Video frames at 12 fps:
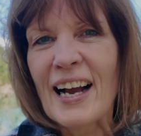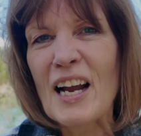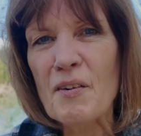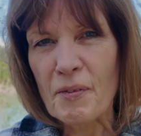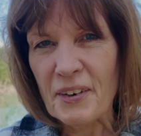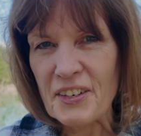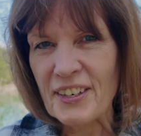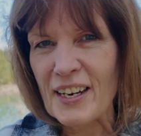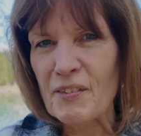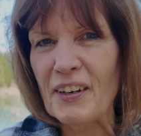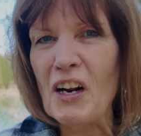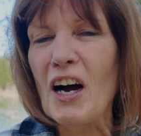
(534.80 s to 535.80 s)
I appreciate
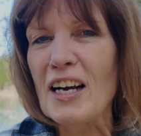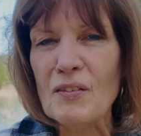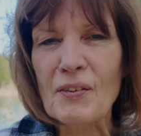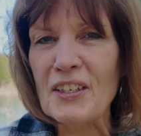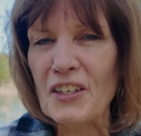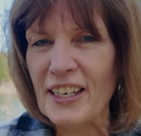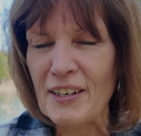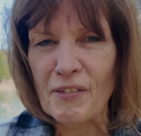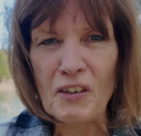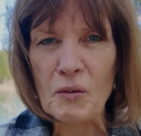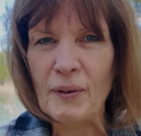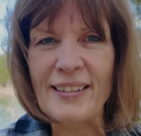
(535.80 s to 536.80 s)
what Oswald
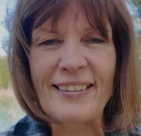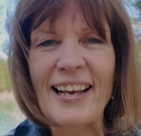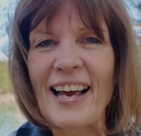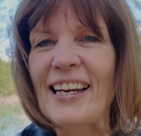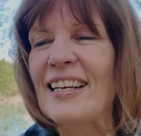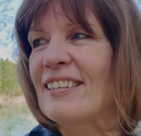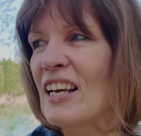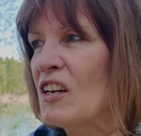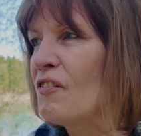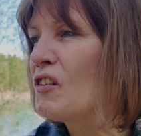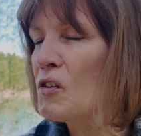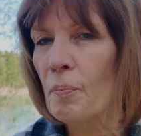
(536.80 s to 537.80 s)
Chambers once said. He said,
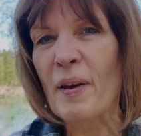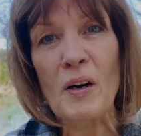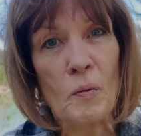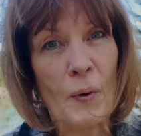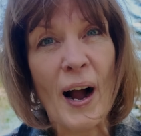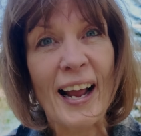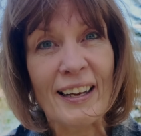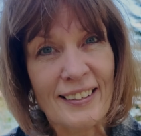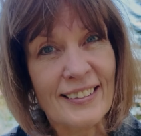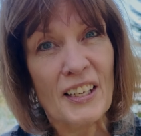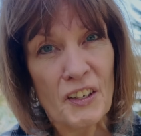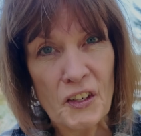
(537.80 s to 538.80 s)
If it's been a while
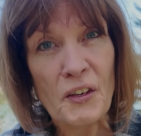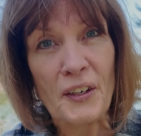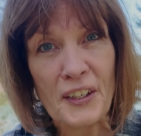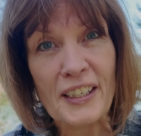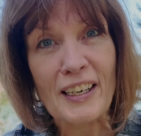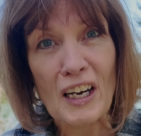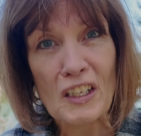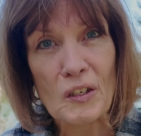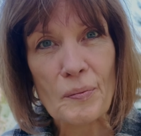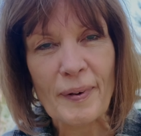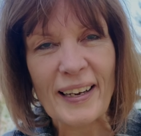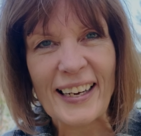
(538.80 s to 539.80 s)
since you heard God
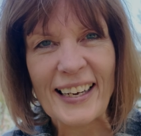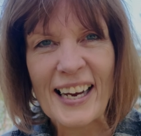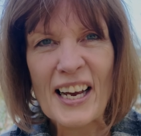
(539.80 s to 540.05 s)
speak,